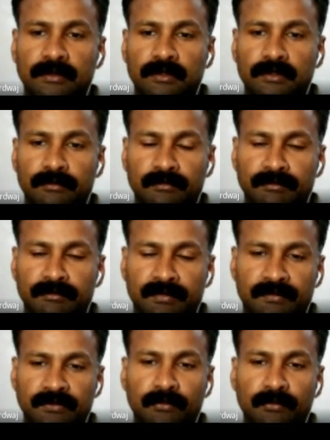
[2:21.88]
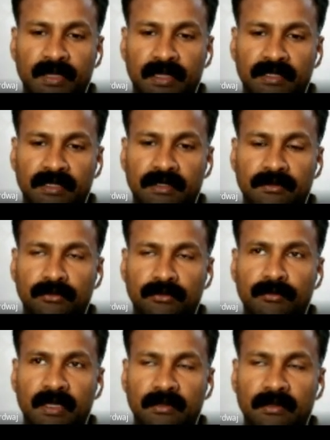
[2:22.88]
you
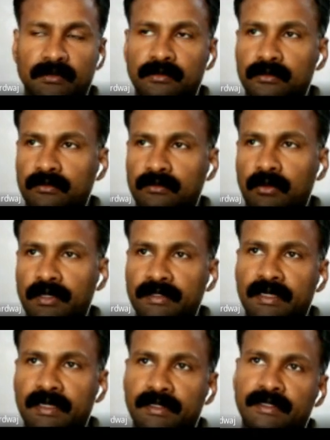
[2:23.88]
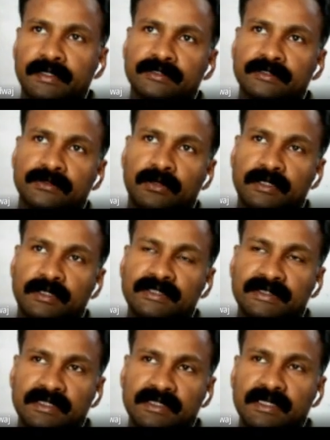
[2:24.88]
may call it that it is not
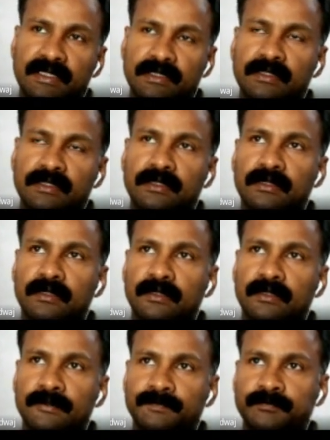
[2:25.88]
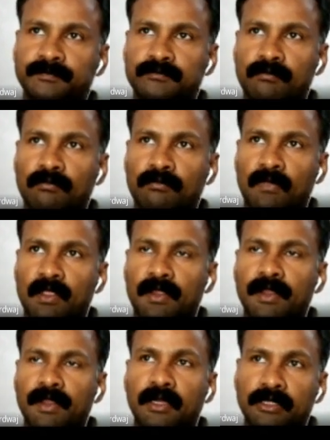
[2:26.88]
easily
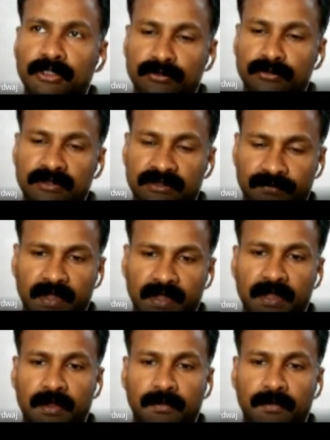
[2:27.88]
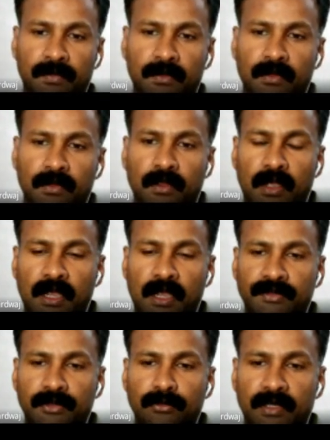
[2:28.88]
in a continuous way.
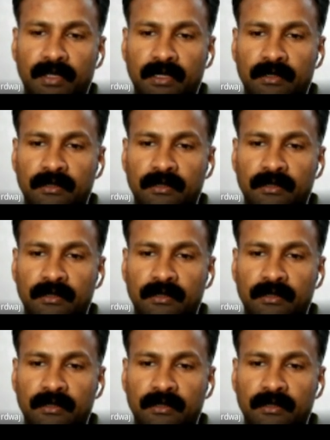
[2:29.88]
Either you can